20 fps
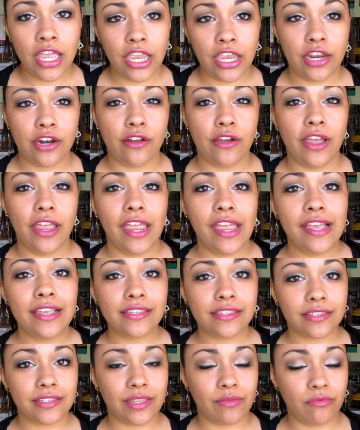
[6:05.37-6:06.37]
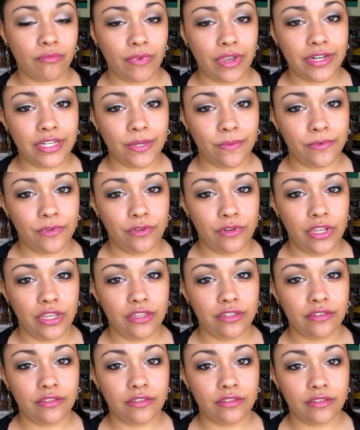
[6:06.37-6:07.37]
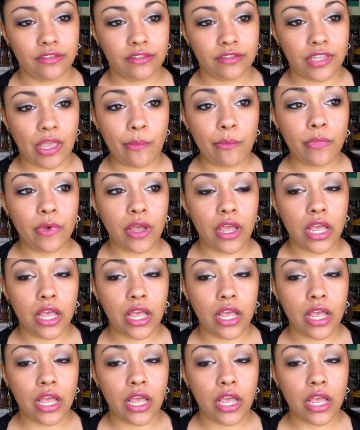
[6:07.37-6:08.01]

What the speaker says: You know, I guess some of my Tip Tuesdays, let's